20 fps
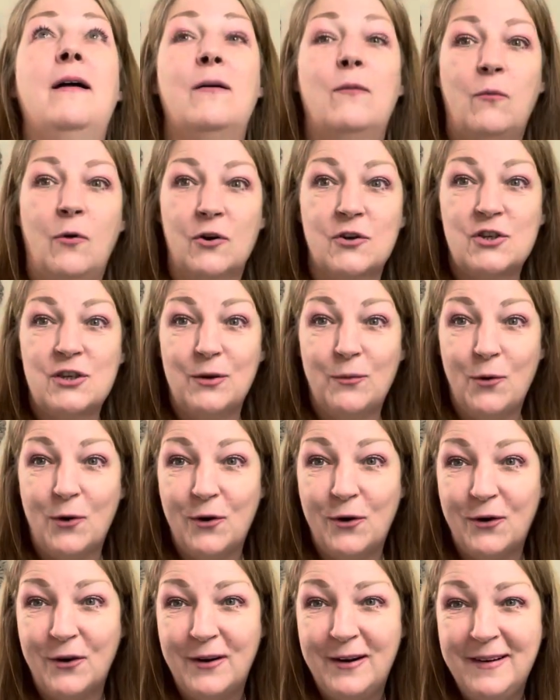Watch the
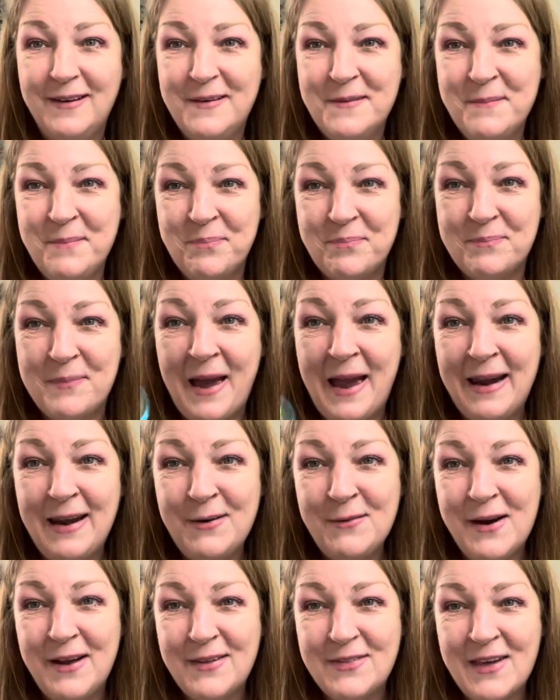water. But
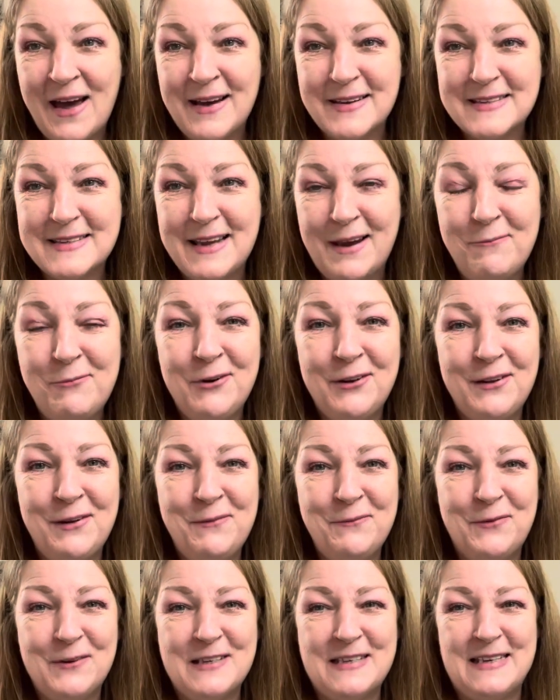anyway, that's
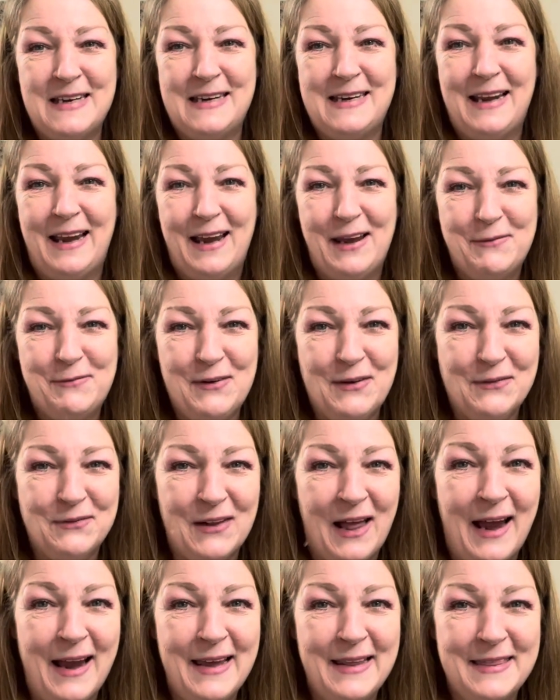everything for today. If you've
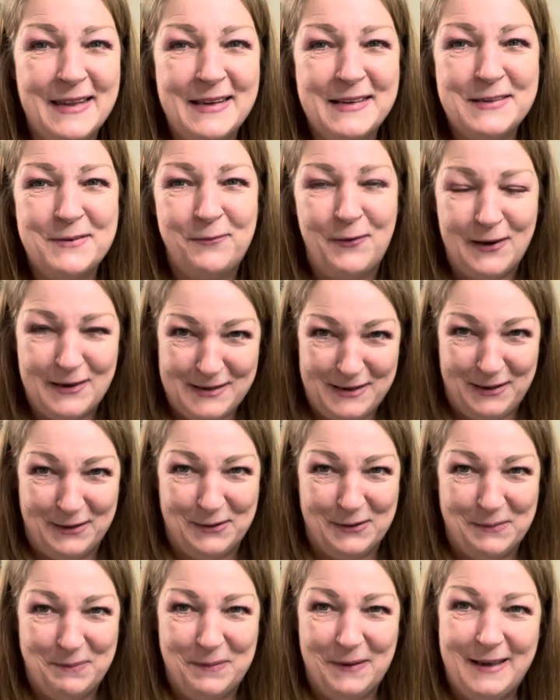liked this
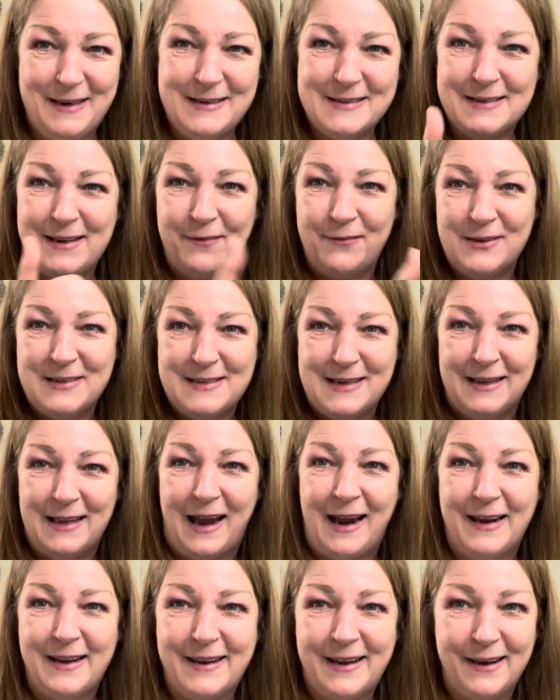video, please give us a
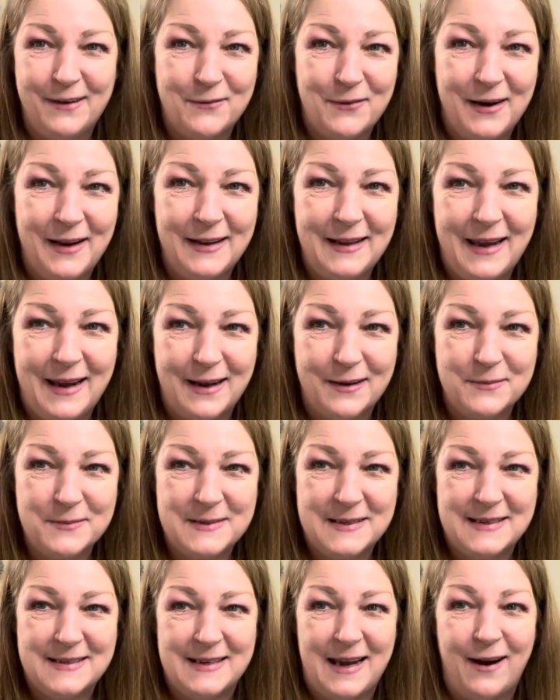like. It really
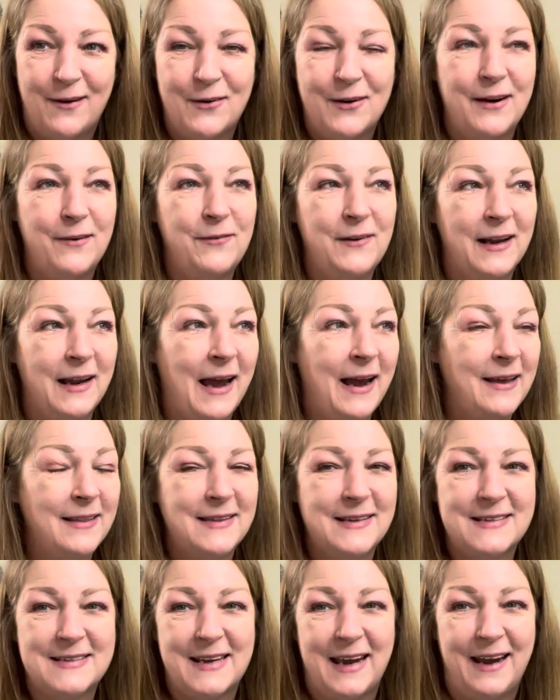helps us out. And if you like
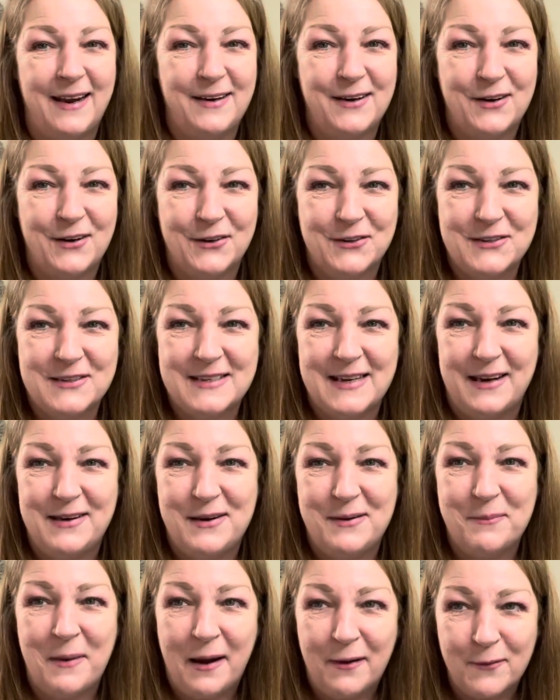this kind of content,
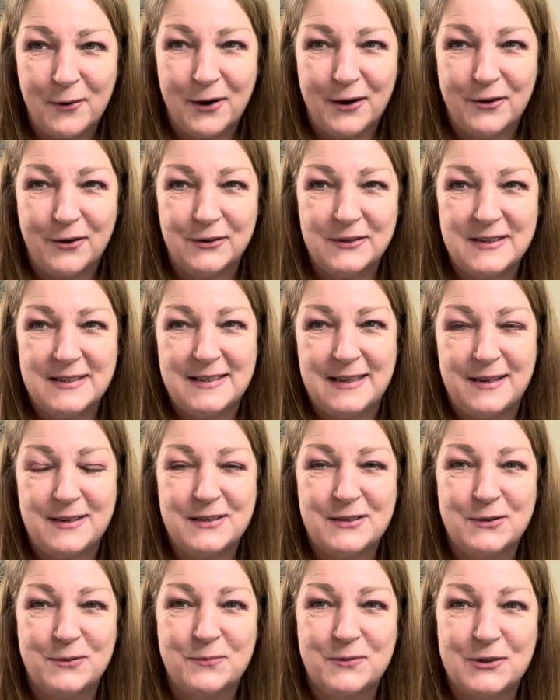you might want to consider
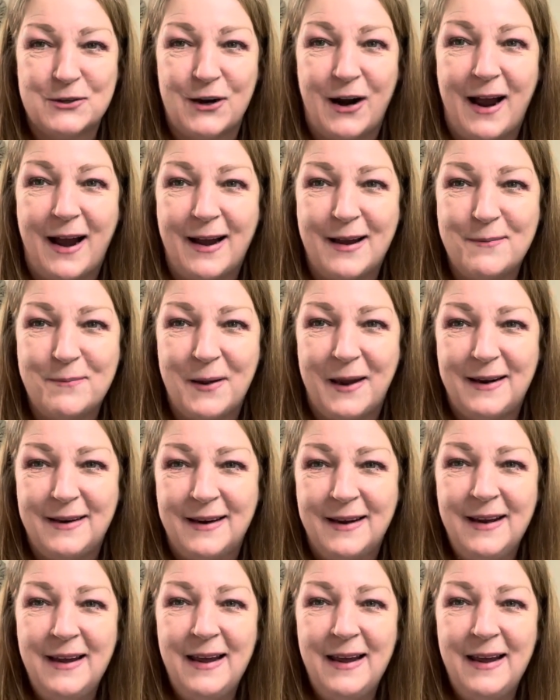subscribing.